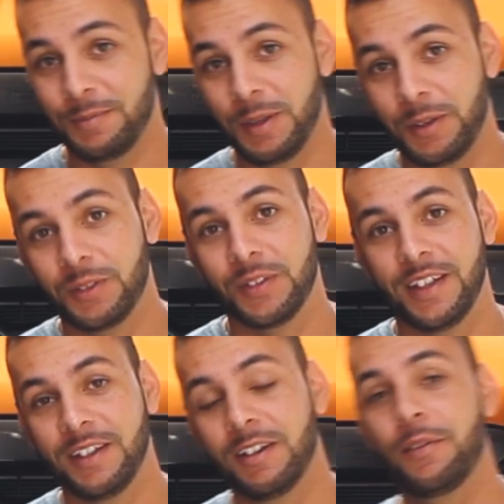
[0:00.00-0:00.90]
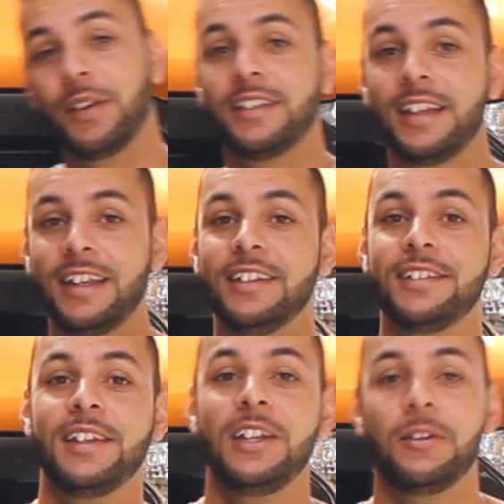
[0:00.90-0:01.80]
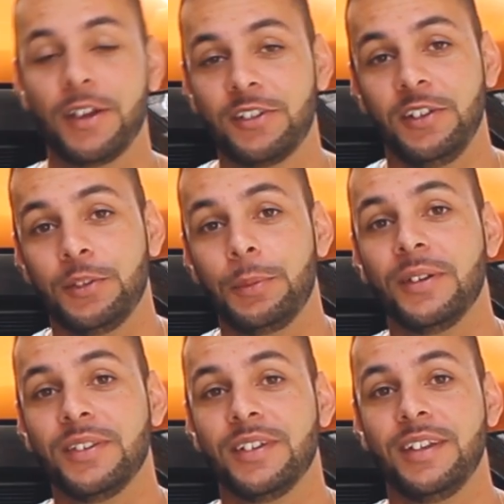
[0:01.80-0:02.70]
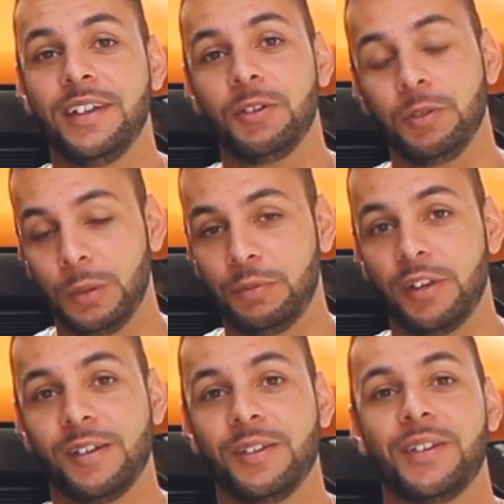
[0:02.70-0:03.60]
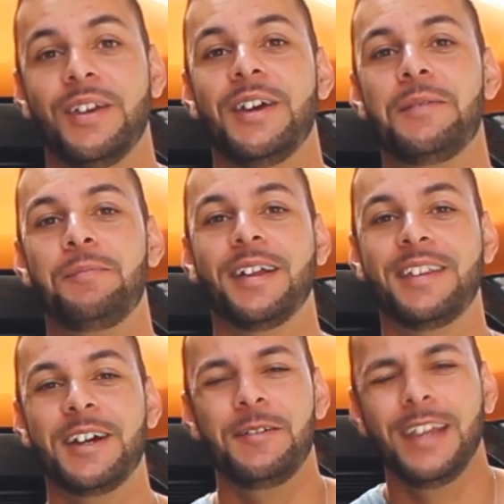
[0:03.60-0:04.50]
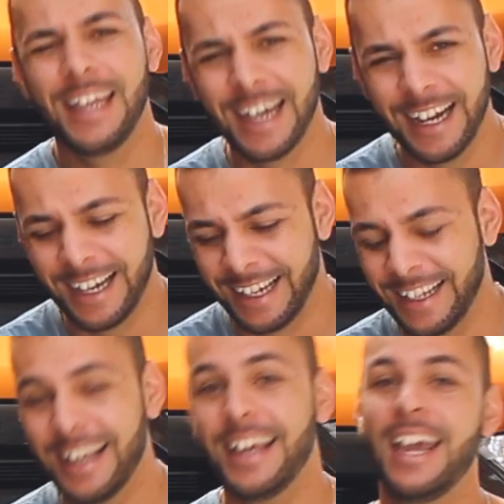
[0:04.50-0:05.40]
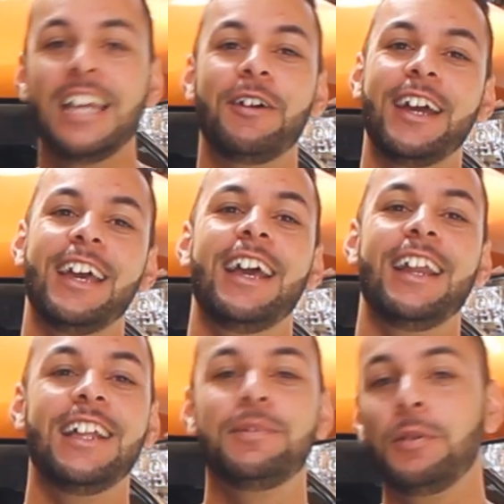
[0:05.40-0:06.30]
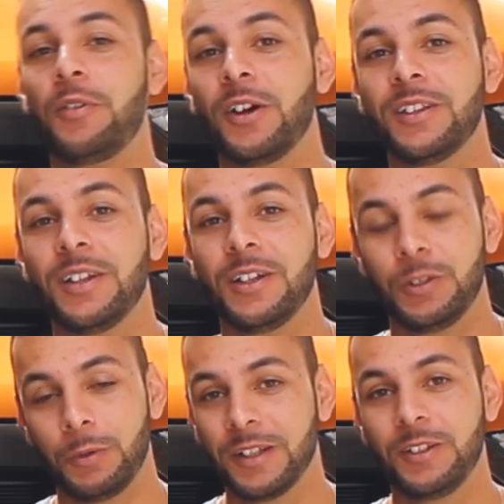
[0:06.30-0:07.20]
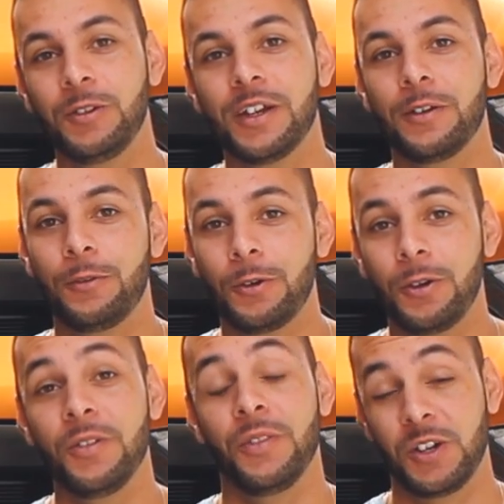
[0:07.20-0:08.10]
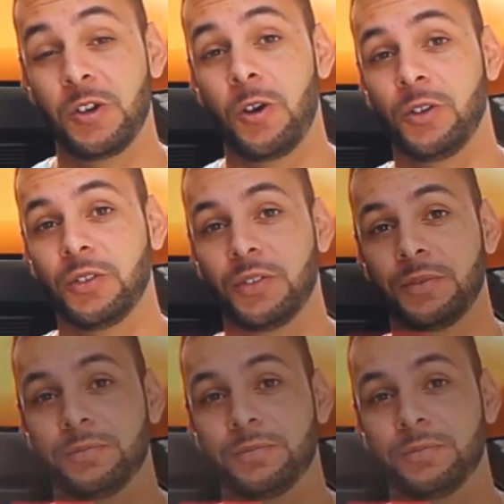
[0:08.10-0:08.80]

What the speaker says: because they don't have a history of actually sponsoring YouTube channels. But yeah, anyway, let's move on to what you're here for, the cars.